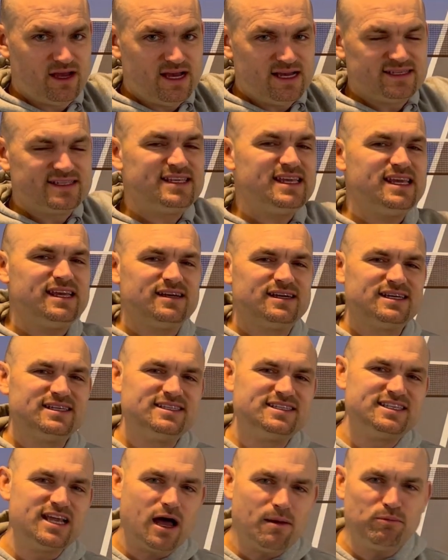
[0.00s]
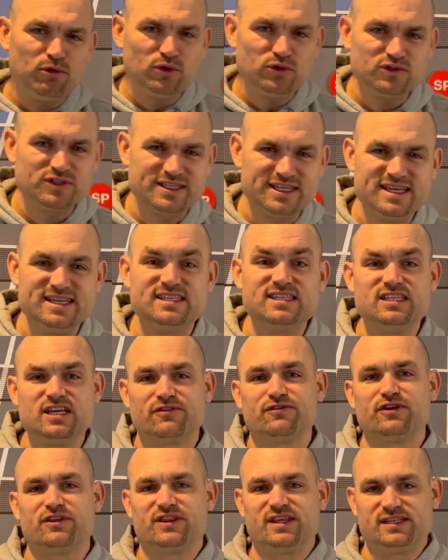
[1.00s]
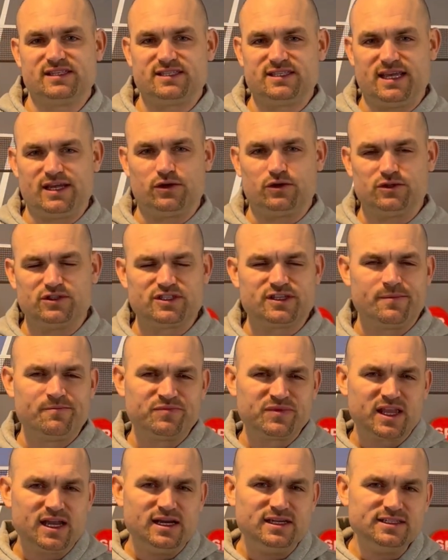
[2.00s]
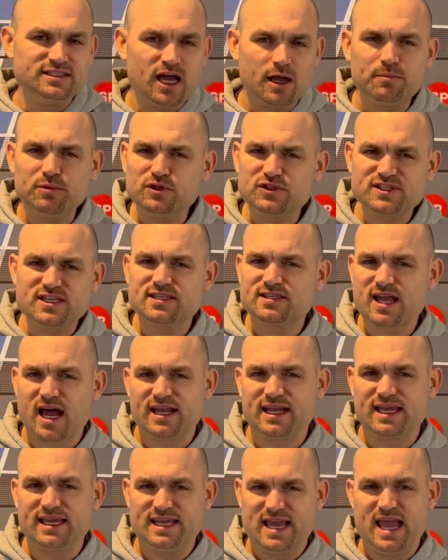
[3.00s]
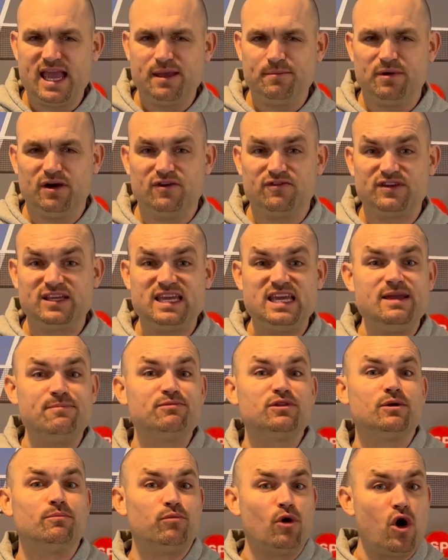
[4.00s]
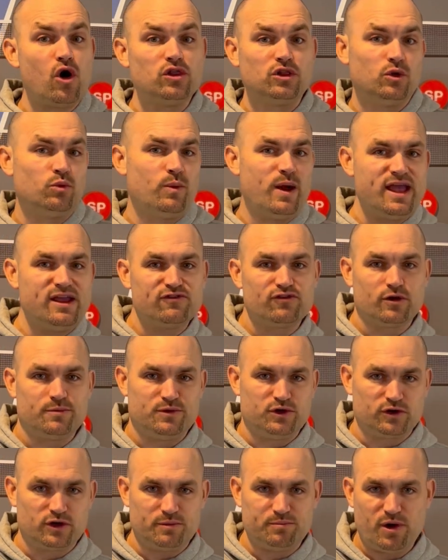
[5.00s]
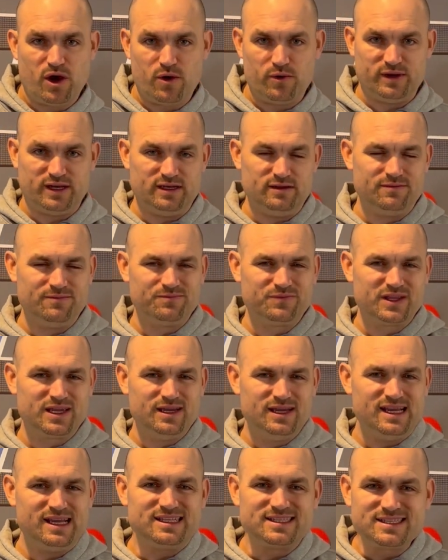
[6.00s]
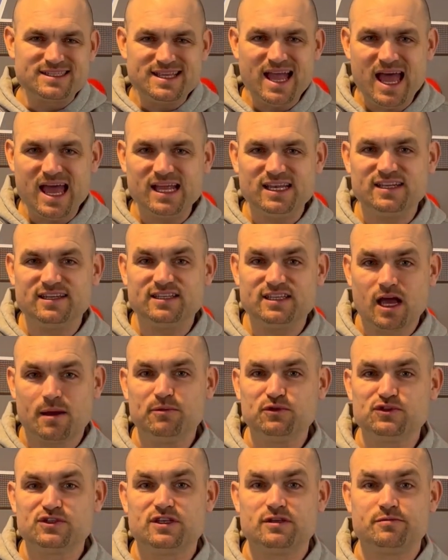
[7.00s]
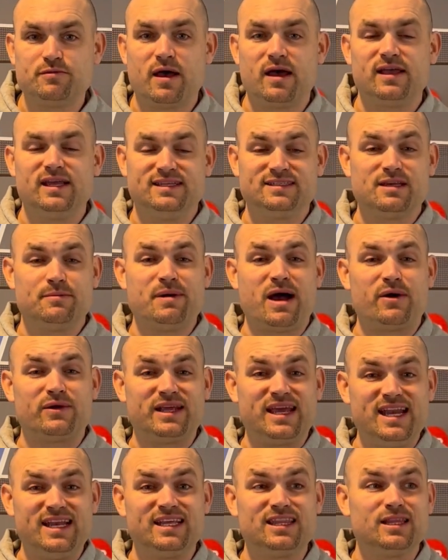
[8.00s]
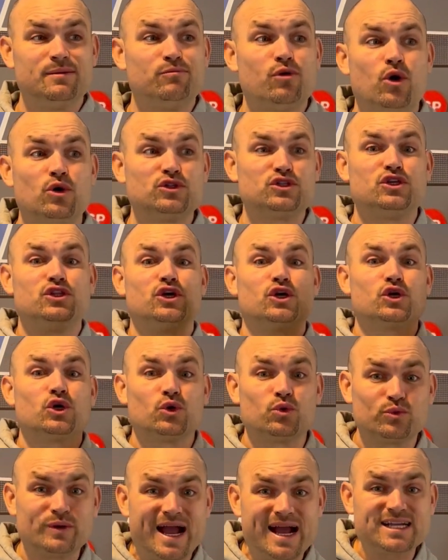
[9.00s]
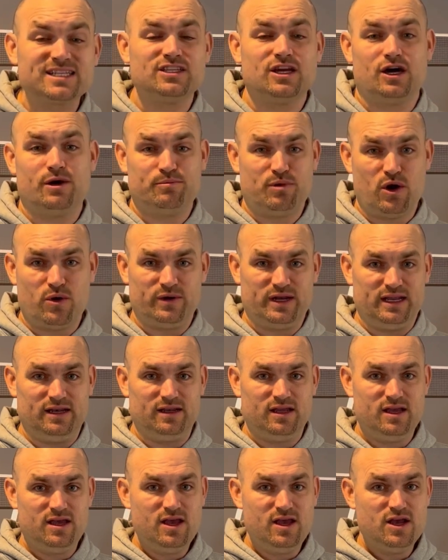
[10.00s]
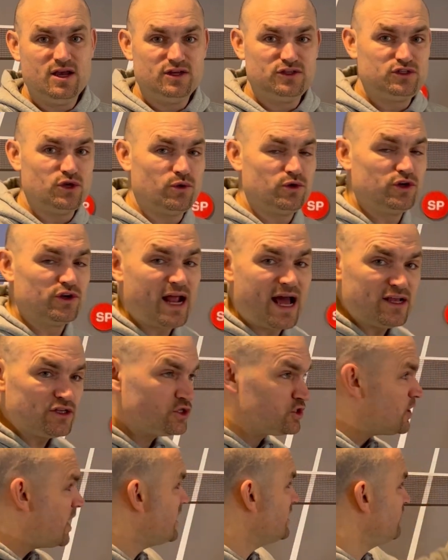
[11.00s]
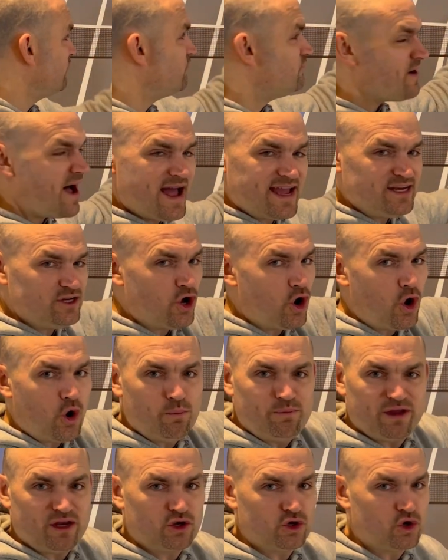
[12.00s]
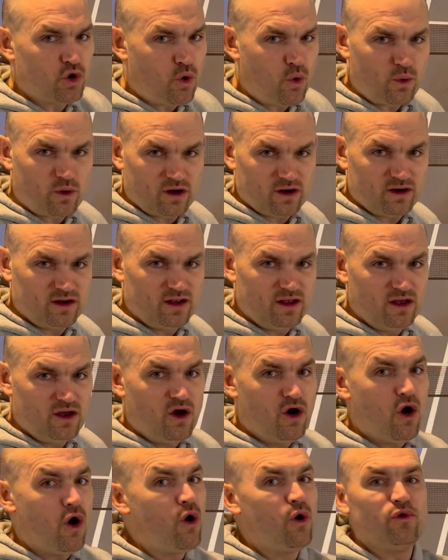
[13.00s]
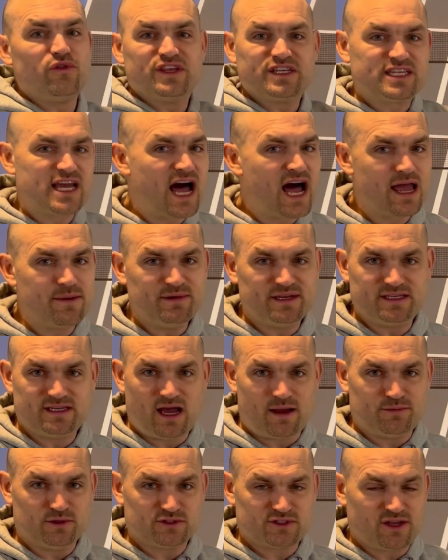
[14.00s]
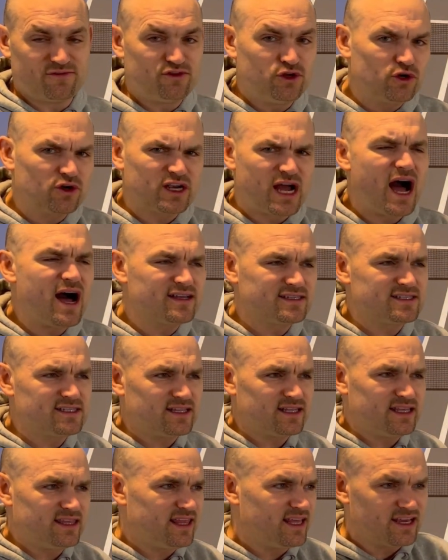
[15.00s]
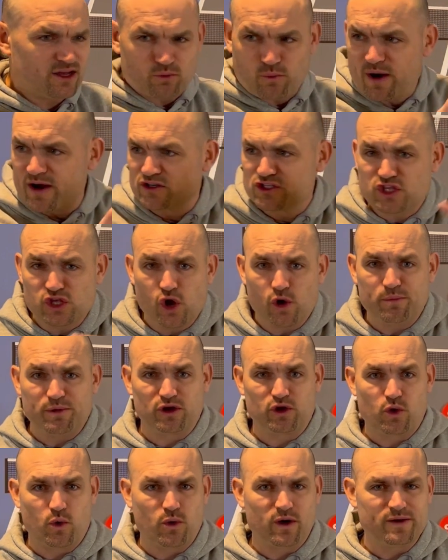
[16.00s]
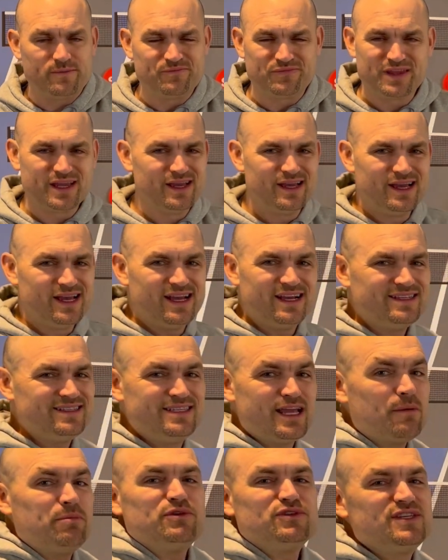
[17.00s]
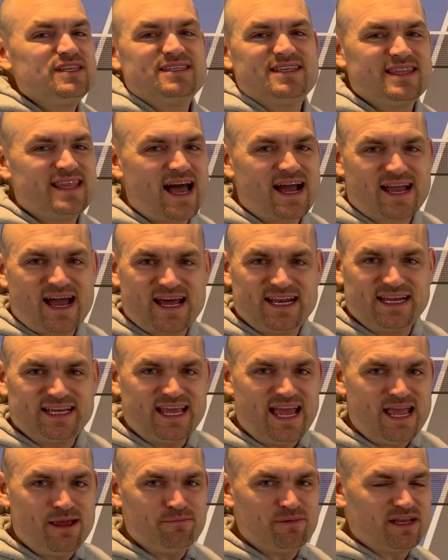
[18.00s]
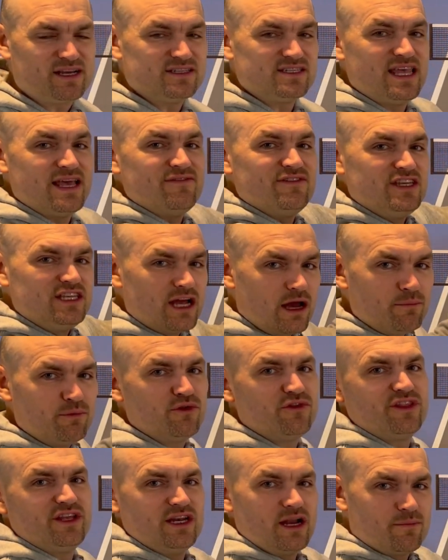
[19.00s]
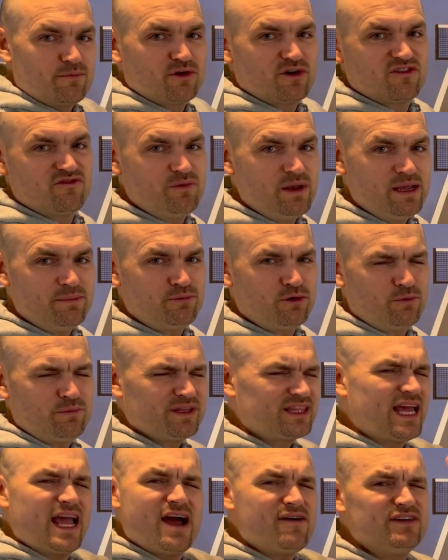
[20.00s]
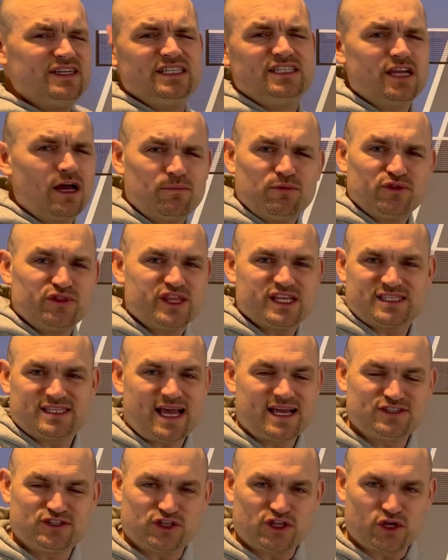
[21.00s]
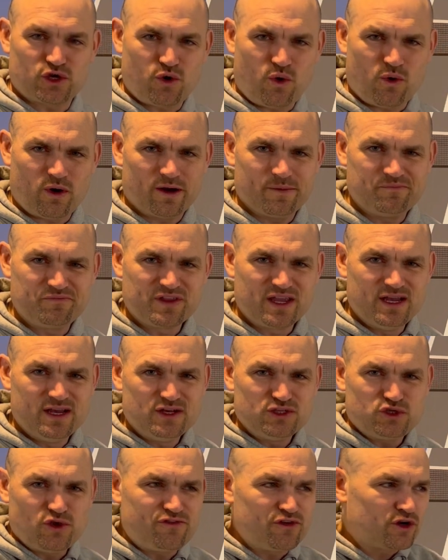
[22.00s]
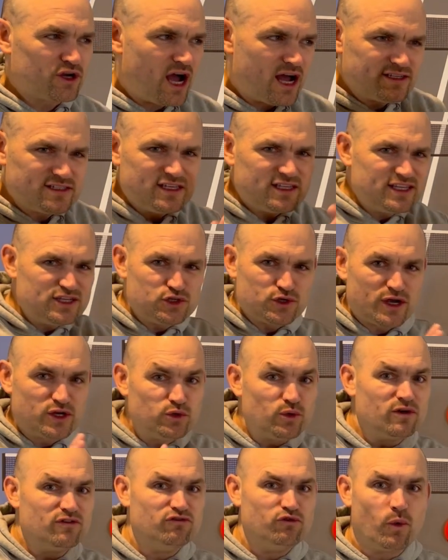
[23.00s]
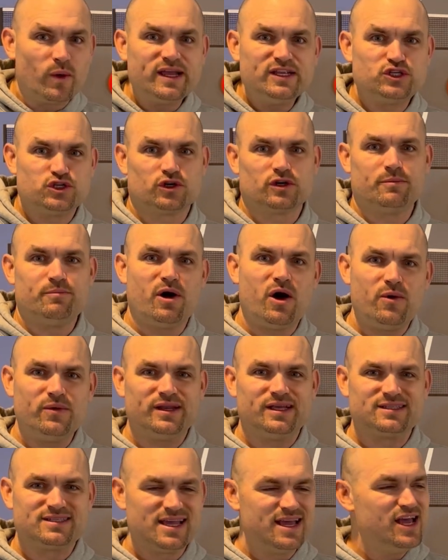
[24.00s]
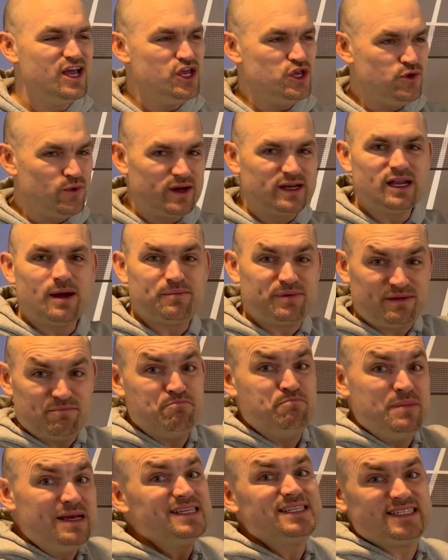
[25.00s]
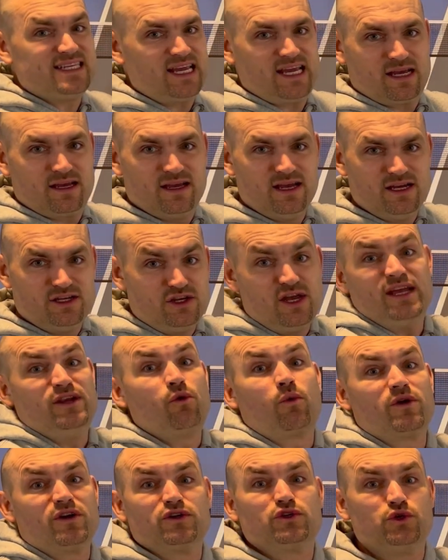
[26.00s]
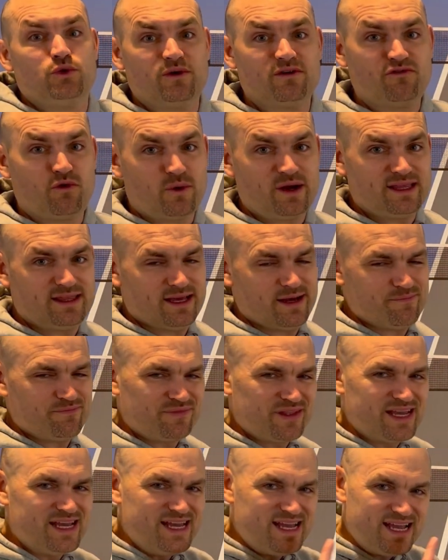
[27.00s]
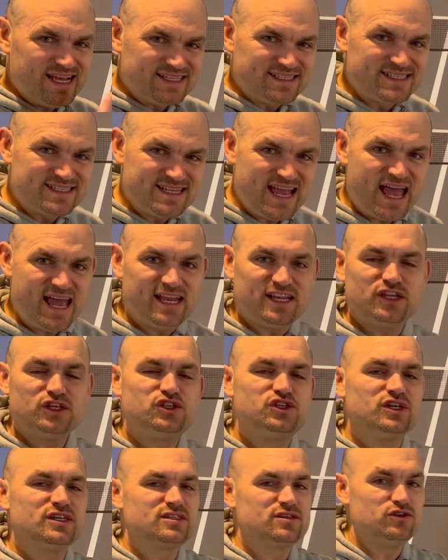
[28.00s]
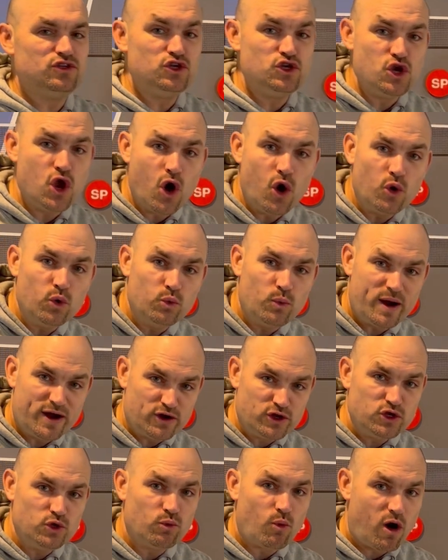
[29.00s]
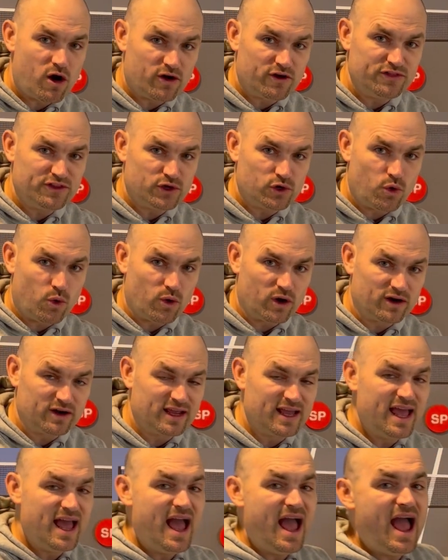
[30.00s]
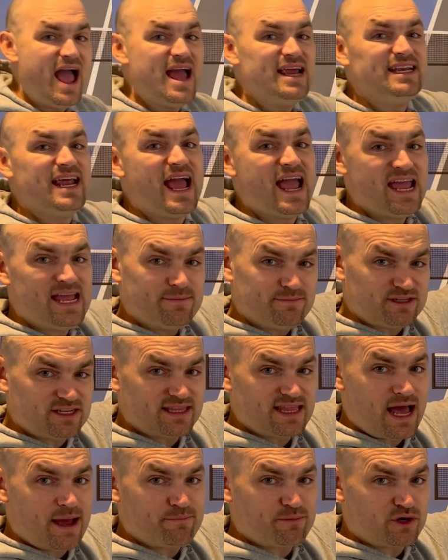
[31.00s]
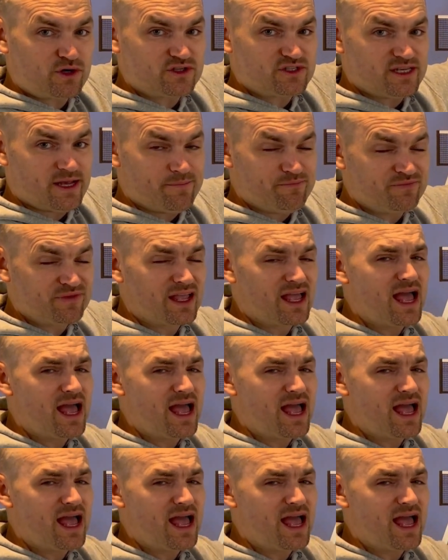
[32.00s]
See, doubles is different than singles. Doubles is not a game of keep the ball away from your opponent. Instead, doubles is about hitting the ball to the correct opponent. So you're not trying to find open court all the time in doubles. If you're constantly thinking, where's the open court? Doubles isn't that kind of game because they've doubled the number of people, but they haven't doubled the size of the court. So if you're constantly trying to avoid your opponents, you end up missing in order to avoid them. Instead, just know where you are on the court and aim to that person.